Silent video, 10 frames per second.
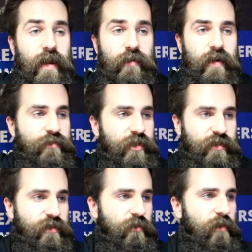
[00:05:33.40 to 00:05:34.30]
I'm
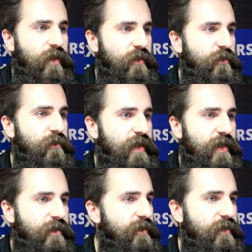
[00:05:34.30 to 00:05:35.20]
just scrolling through
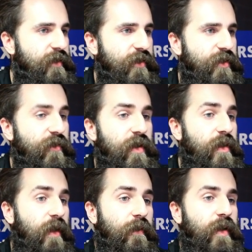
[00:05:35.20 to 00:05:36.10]
this. There is really
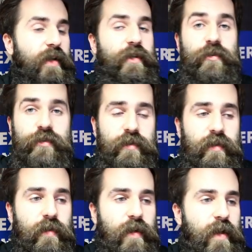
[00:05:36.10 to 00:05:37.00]
nothing
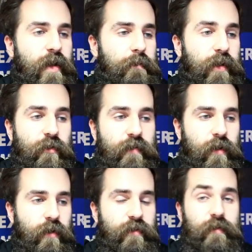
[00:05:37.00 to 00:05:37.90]
unusual, but
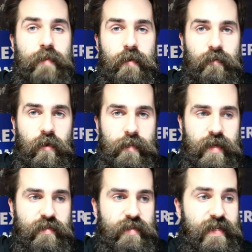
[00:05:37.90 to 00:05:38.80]
overall the
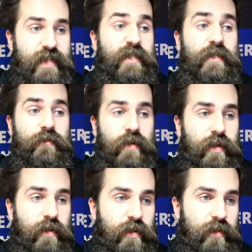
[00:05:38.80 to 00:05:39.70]
performance is
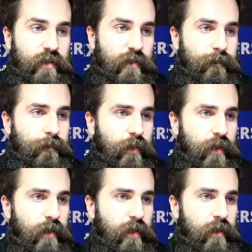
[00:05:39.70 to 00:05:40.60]
really good.
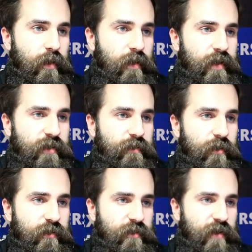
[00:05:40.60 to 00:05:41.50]
His
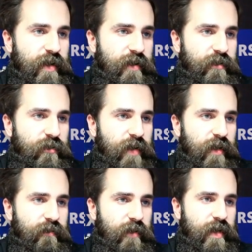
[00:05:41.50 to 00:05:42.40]
most traded
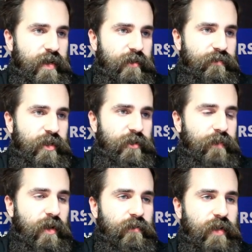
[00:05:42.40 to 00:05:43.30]
instrument is British
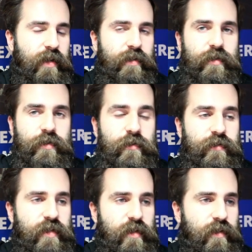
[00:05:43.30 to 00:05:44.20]
pound and New
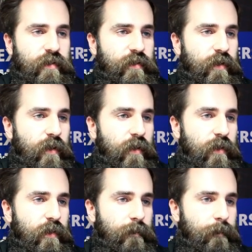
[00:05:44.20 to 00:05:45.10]
Zealand
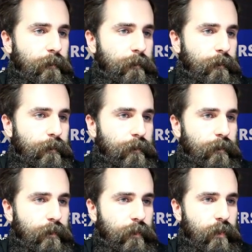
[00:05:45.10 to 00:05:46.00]
dollar.
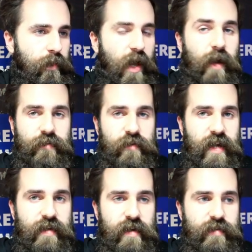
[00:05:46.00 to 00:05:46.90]
After
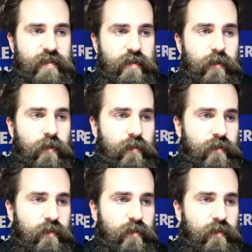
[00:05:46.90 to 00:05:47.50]
that there is a gold.